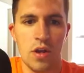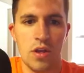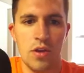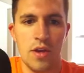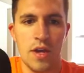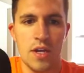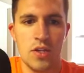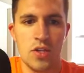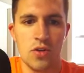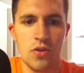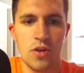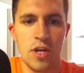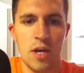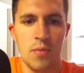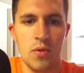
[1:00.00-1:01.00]
guys through a
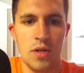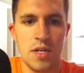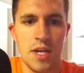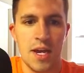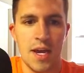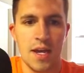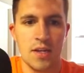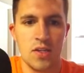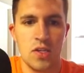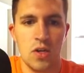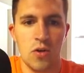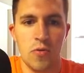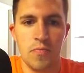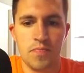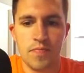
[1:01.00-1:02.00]
couple attacks.
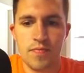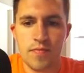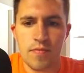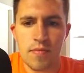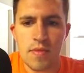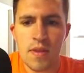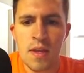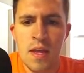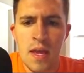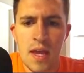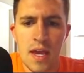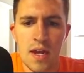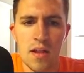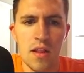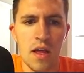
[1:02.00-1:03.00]
So
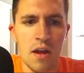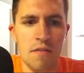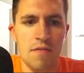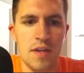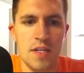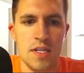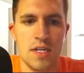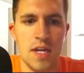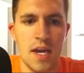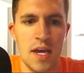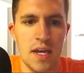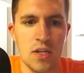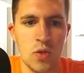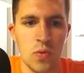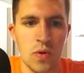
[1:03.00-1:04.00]
in a lot of these
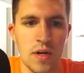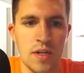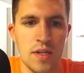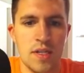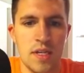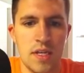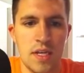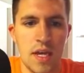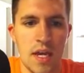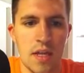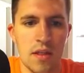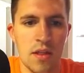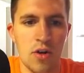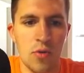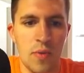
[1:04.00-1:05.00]
attacks, we're going to see a
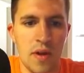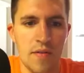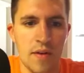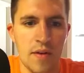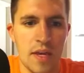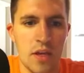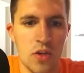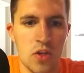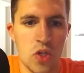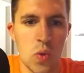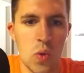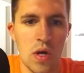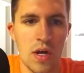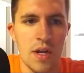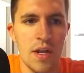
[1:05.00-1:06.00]
little bit of a kill
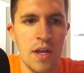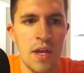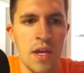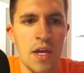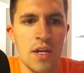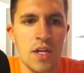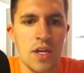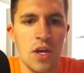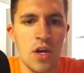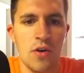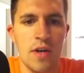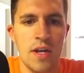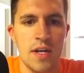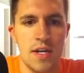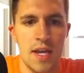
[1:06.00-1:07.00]
squad to go in
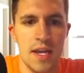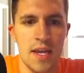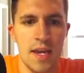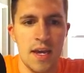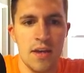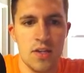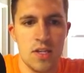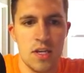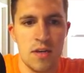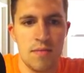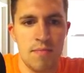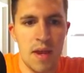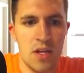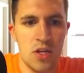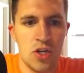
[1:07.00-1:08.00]
and take out some
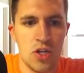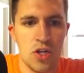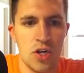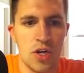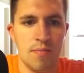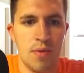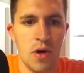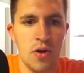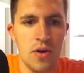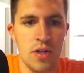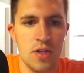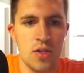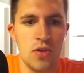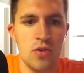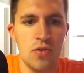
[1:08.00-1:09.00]
major
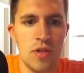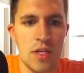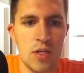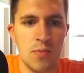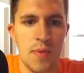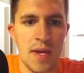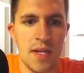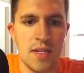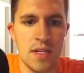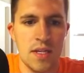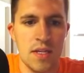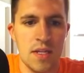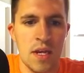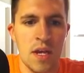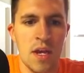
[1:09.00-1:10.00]
components to these
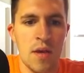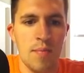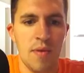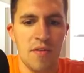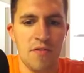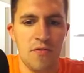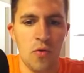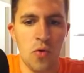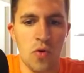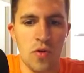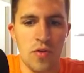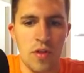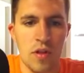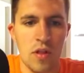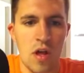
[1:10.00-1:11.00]
bases before
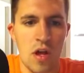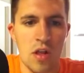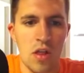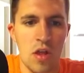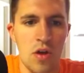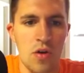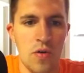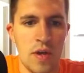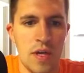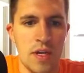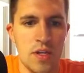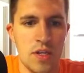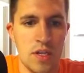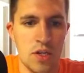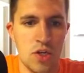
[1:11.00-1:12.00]
the Lalo is
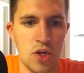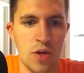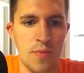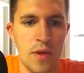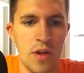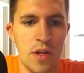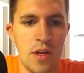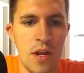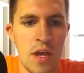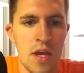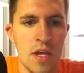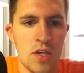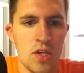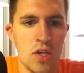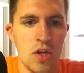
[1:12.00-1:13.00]
distributed.
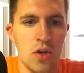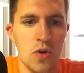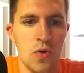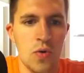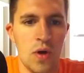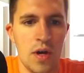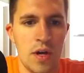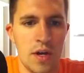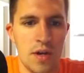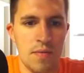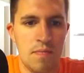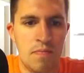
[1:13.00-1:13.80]
So